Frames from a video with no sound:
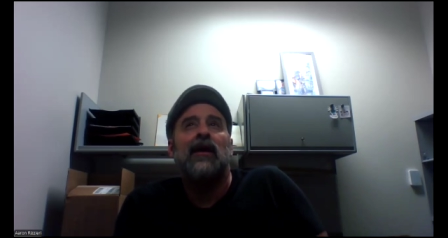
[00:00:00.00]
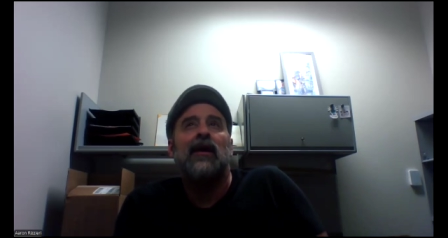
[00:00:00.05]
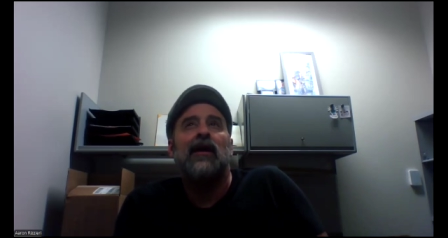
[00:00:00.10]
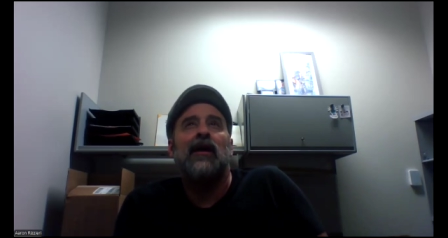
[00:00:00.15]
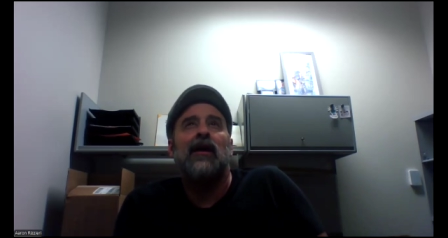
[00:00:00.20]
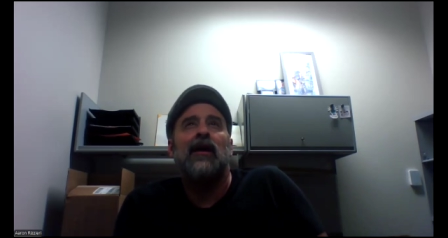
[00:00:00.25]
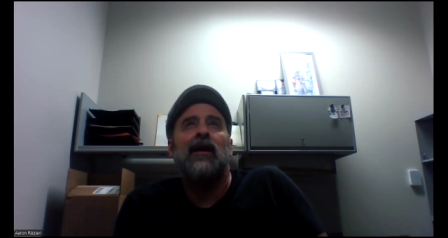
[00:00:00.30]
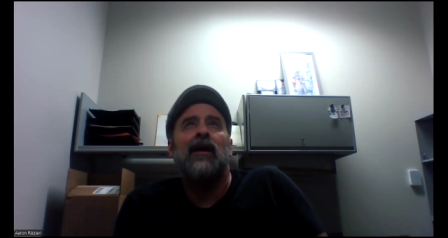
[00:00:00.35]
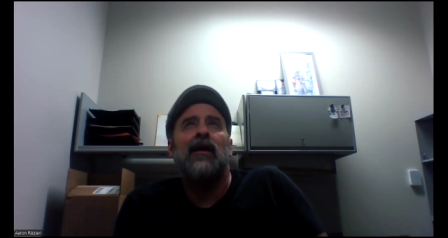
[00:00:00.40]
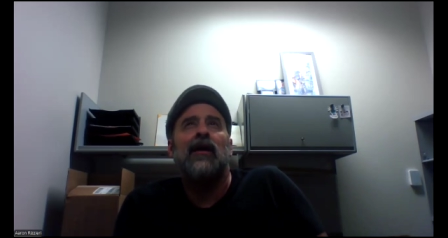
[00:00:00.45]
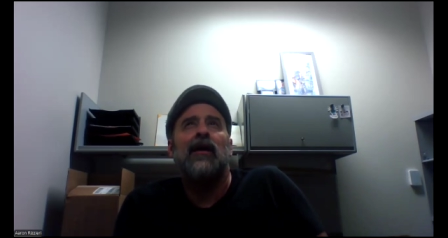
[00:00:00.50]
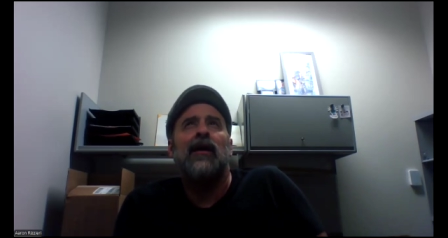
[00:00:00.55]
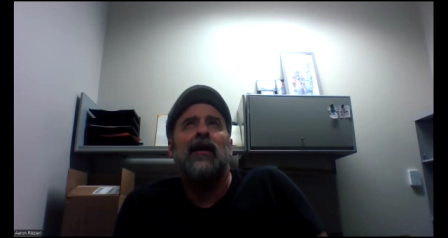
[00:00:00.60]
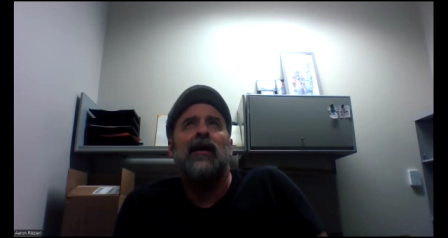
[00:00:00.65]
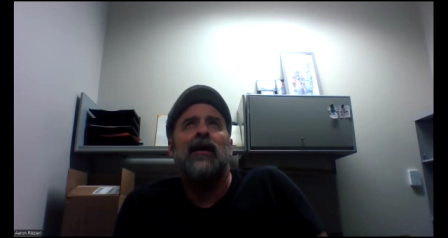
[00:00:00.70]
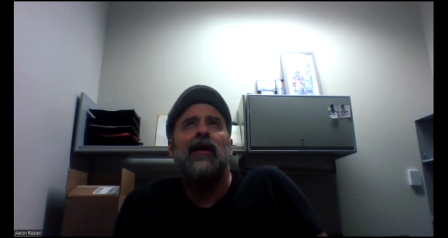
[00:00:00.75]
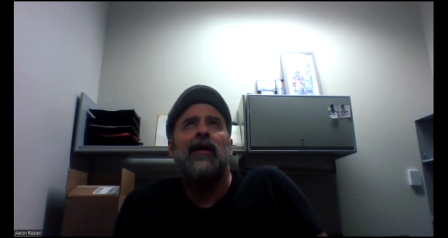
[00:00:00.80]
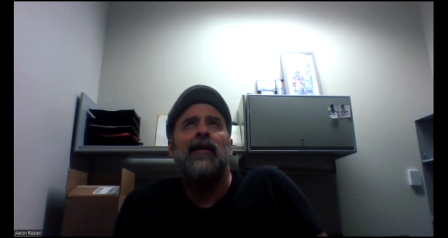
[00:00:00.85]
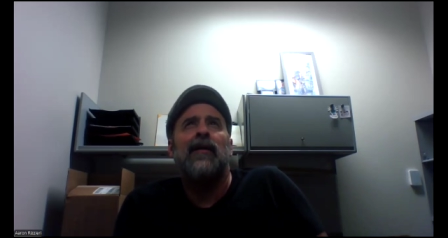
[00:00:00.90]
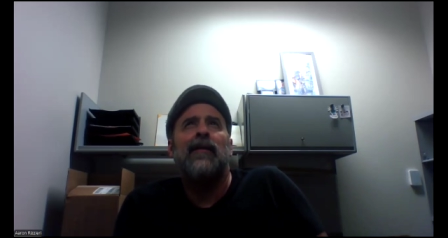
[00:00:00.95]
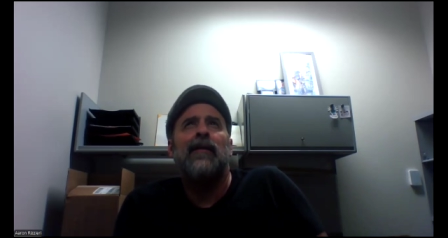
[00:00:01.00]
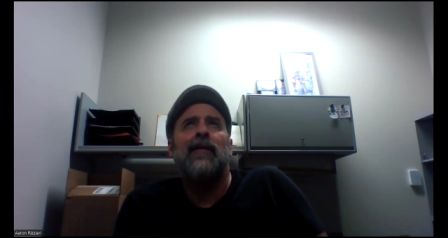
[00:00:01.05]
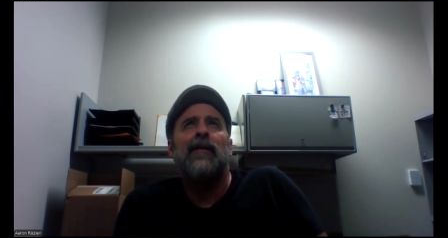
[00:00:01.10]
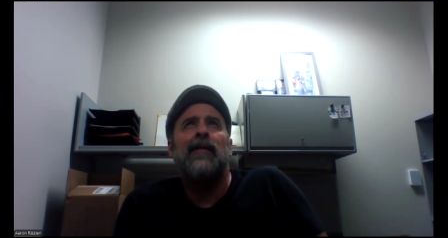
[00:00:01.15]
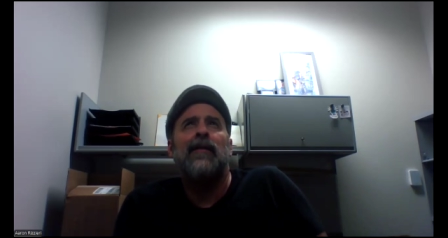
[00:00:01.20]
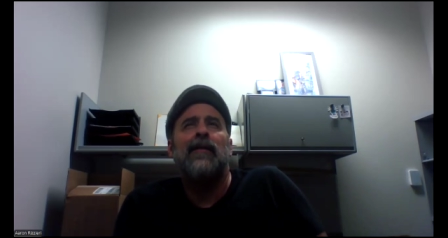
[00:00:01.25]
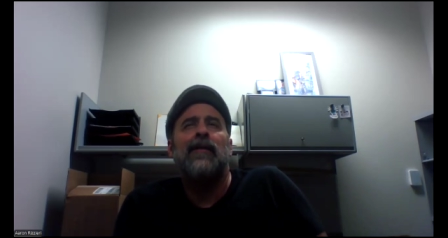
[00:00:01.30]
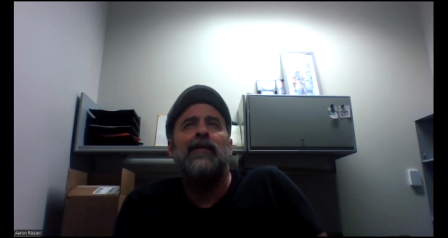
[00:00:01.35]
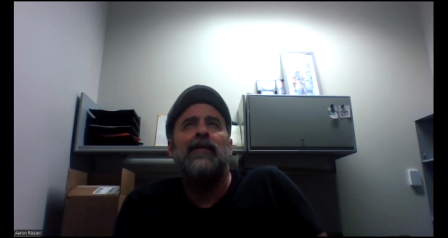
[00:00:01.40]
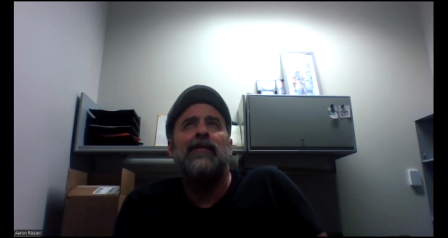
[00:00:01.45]

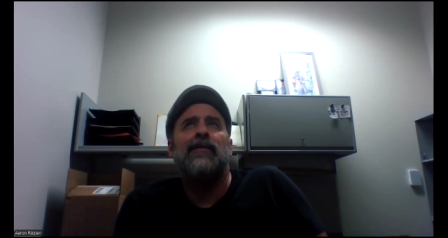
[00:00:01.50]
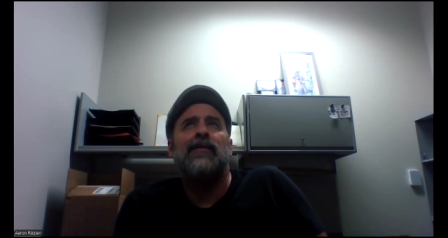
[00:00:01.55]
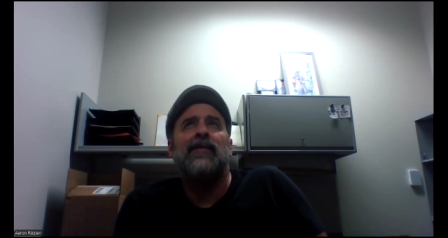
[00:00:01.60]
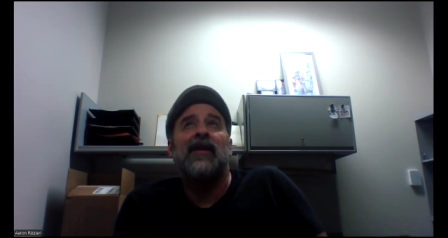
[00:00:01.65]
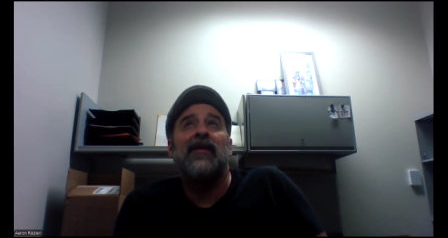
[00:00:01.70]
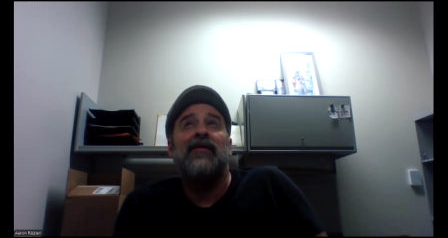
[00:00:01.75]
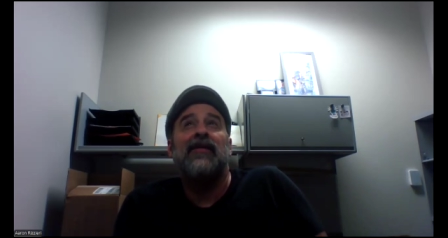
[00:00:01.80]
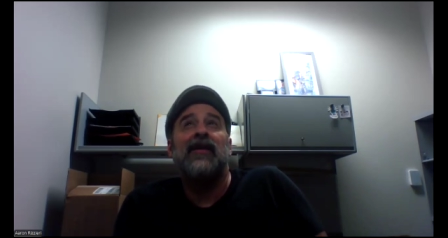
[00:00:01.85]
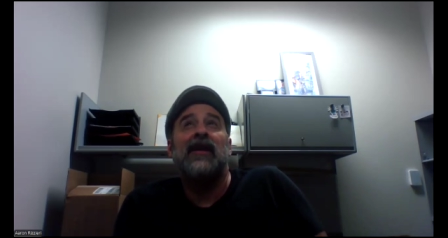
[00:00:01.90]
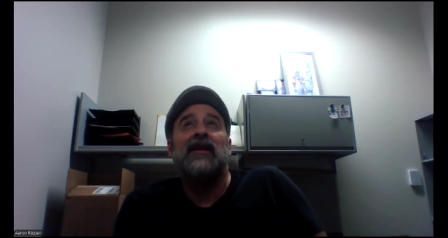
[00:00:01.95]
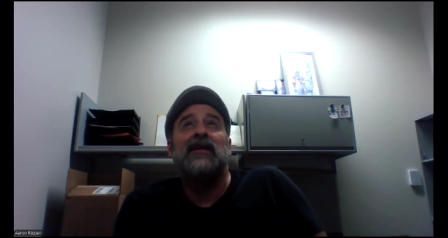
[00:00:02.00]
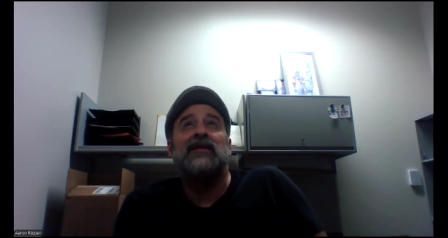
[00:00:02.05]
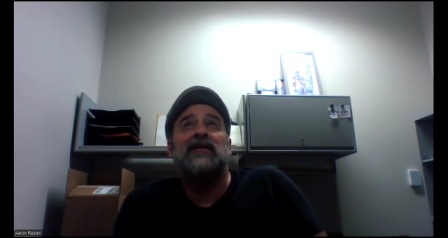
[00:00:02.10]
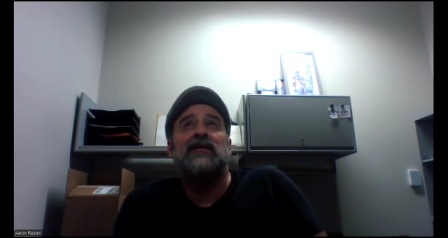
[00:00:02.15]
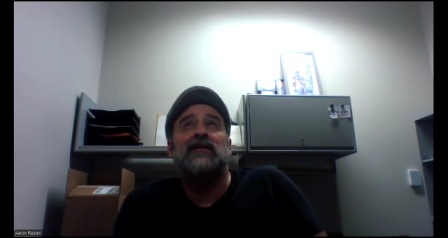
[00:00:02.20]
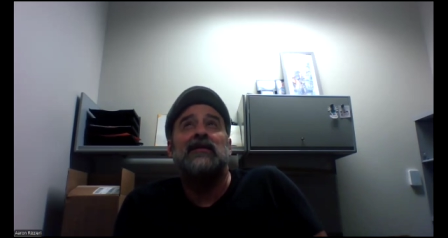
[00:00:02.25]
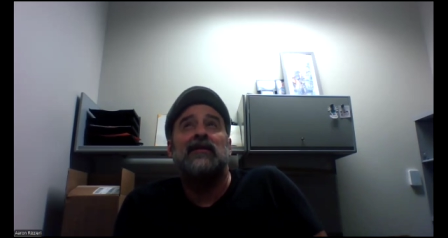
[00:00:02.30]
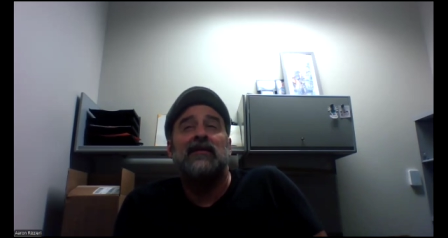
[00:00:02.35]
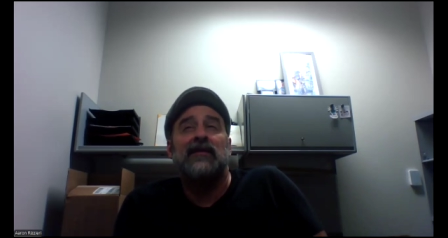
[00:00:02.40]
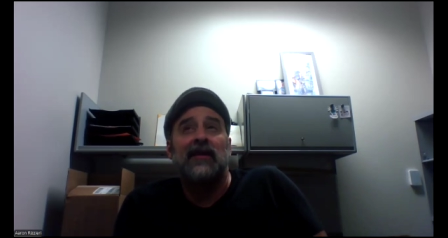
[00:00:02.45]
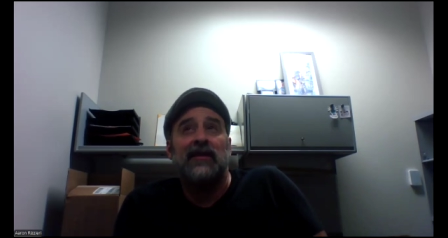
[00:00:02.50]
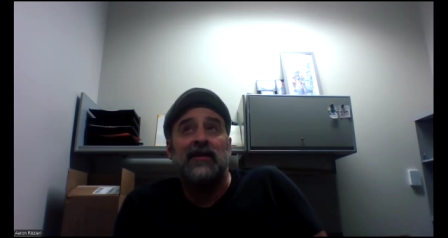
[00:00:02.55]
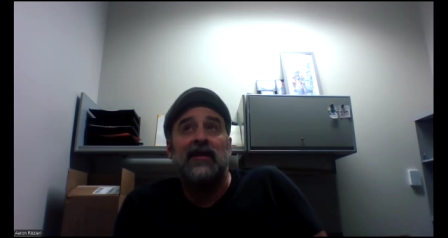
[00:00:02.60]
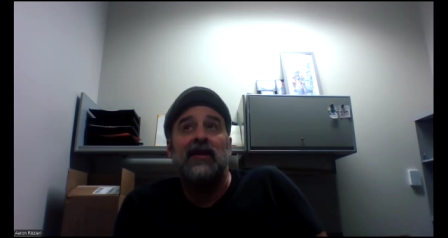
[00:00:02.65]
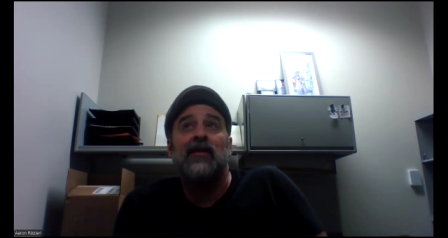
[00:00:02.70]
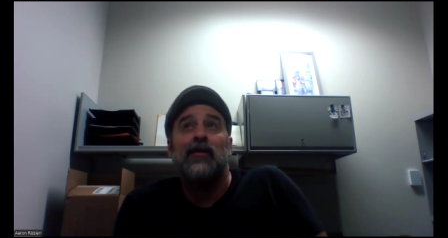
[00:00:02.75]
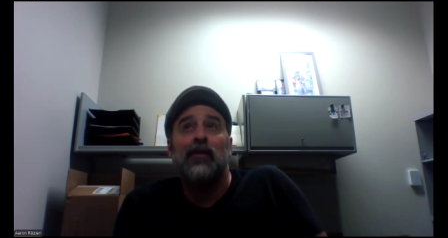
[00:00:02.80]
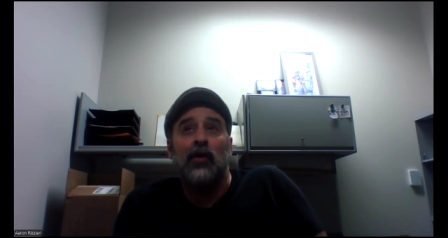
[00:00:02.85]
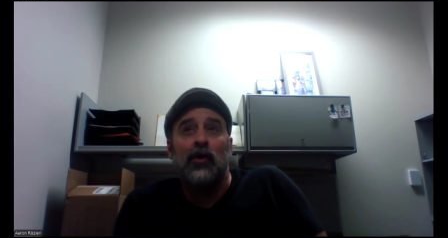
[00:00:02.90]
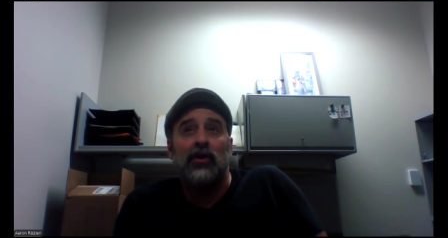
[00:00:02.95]
um, that
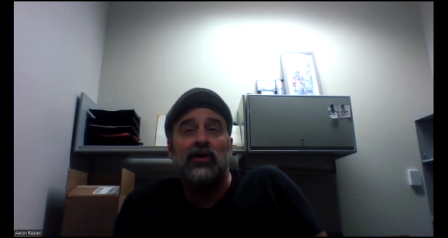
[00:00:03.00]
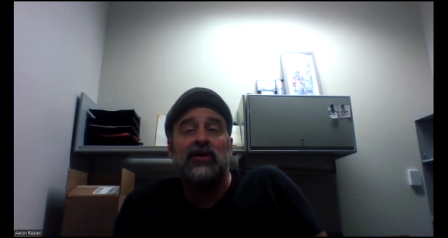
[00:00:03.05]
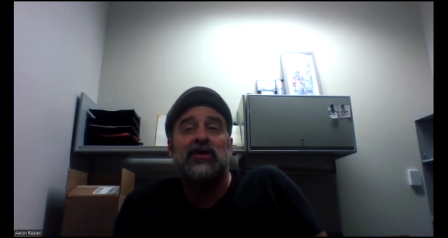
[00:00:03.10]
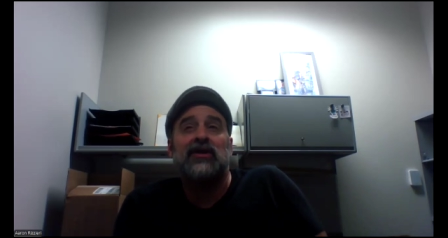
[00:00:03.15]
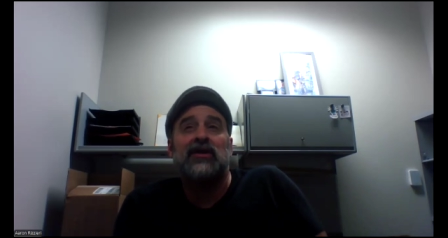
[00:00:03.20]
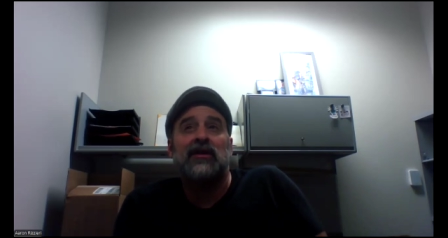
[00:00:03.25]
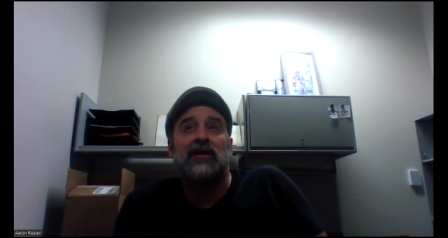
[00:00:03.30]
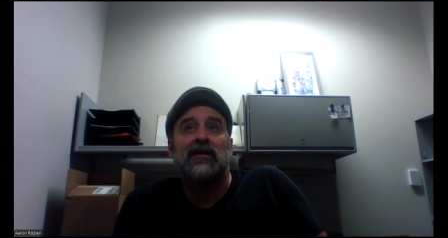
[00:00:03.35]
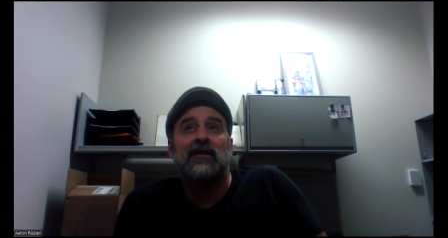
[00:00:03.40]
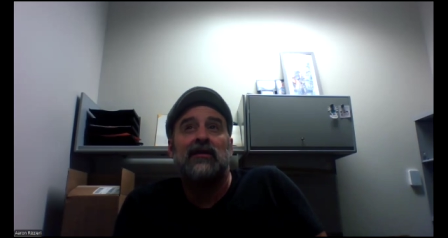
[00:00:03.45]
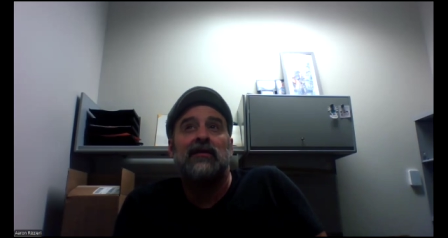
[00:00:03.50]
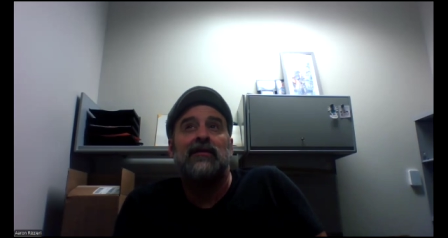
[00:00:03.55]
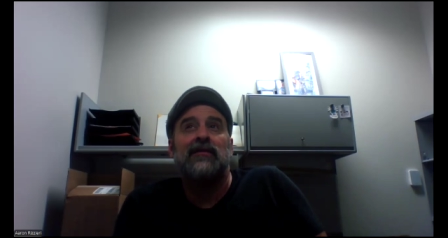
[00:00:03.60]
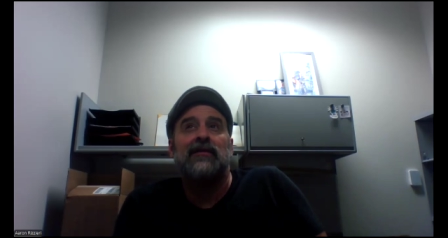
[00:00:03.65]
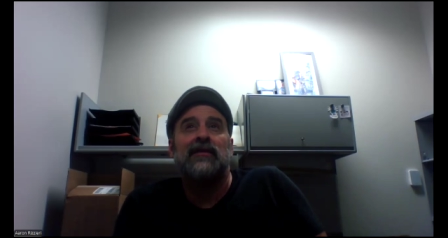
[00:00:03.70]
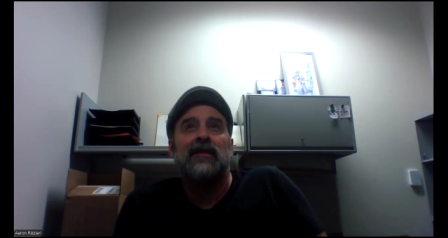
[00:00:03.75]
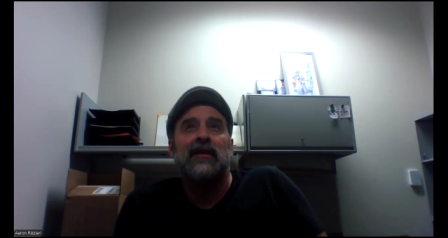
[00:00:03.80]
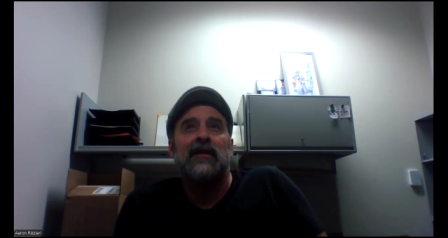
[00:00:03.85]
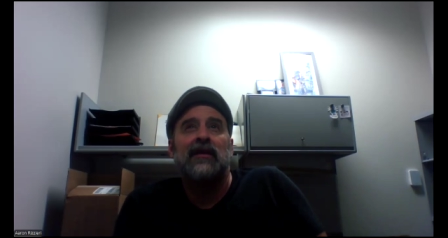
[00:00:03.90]
the abortion